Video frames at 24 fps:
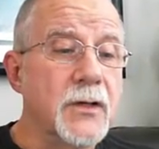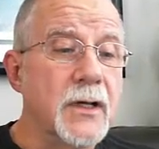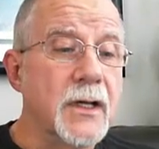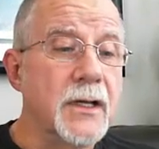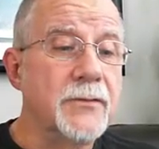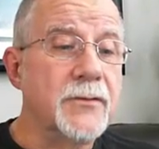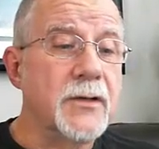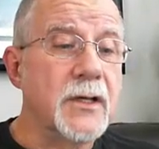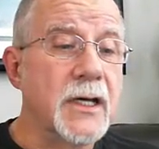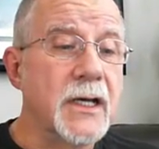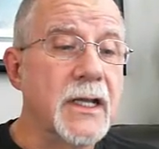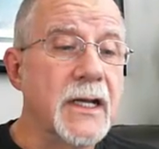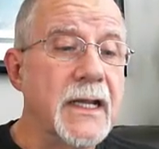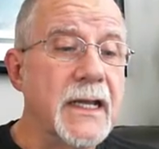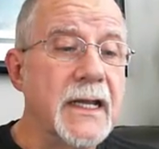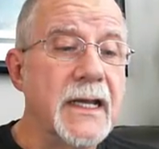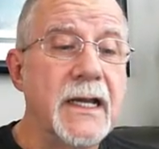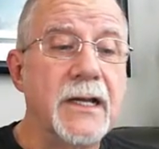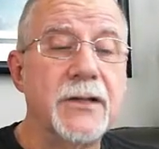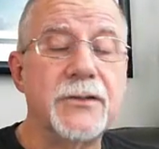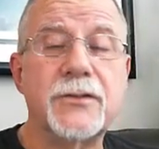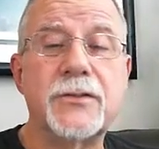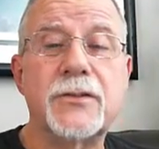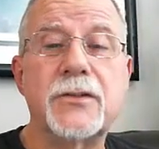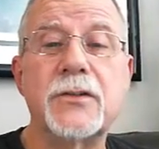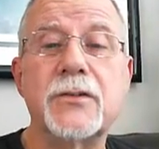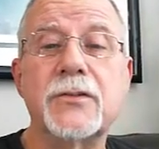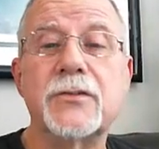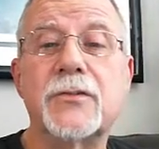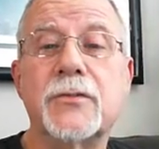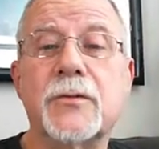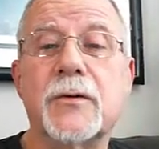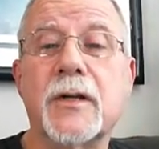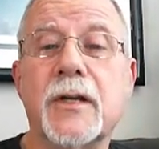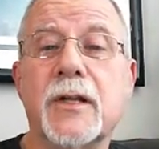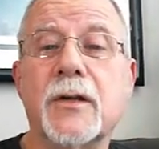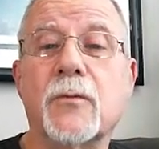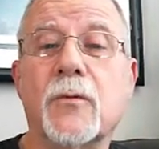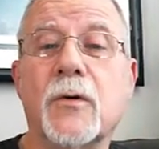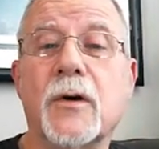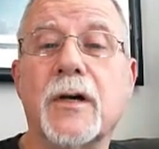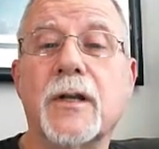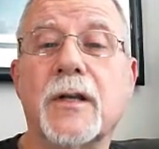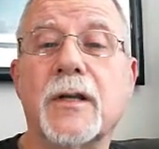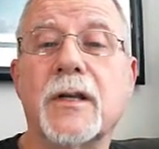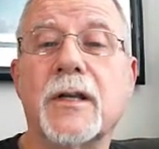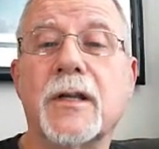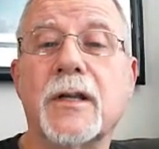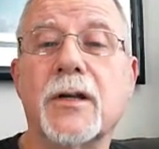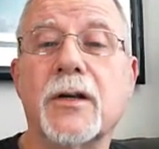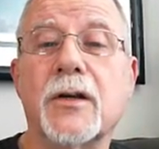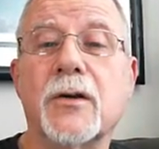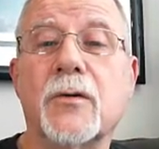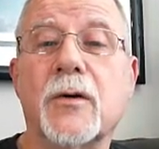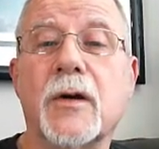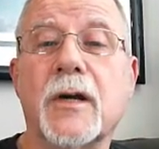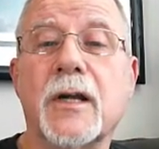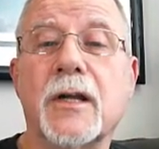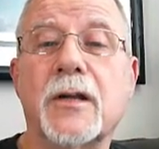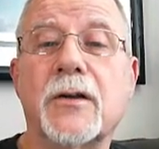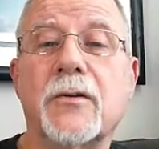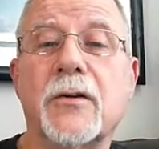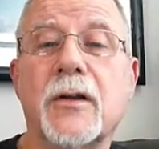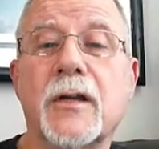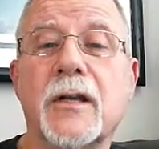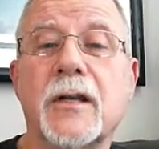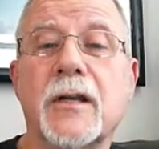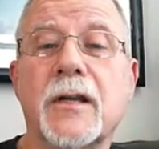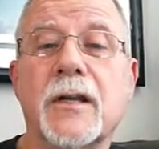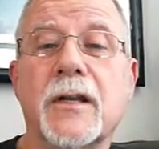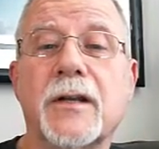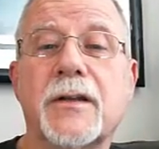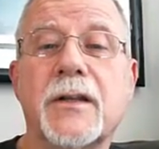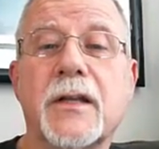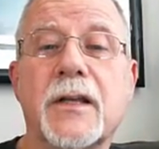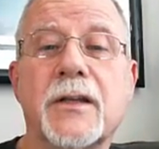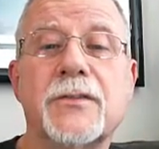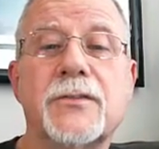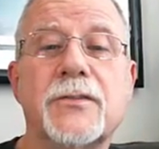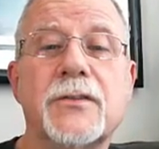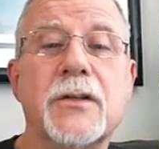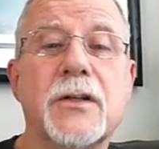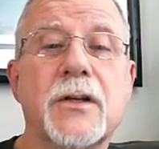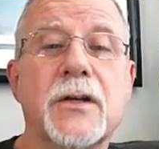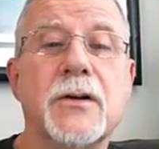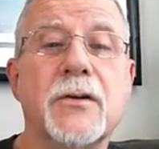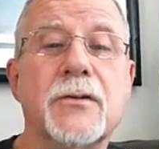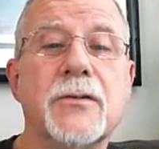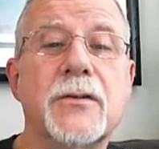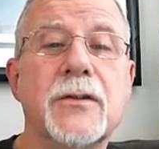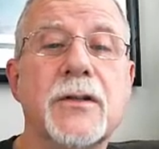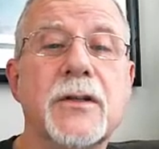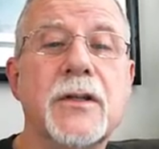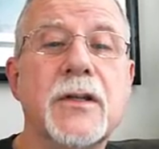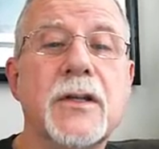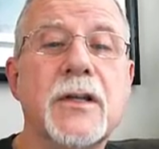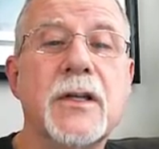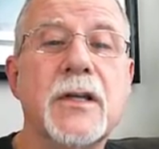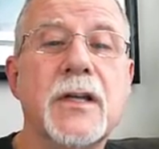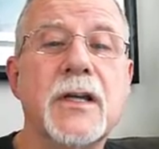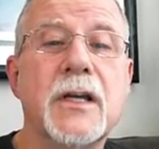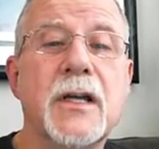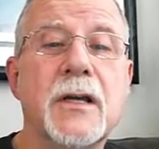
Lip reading: So I've got Acts 2:21 in here where I created a test note.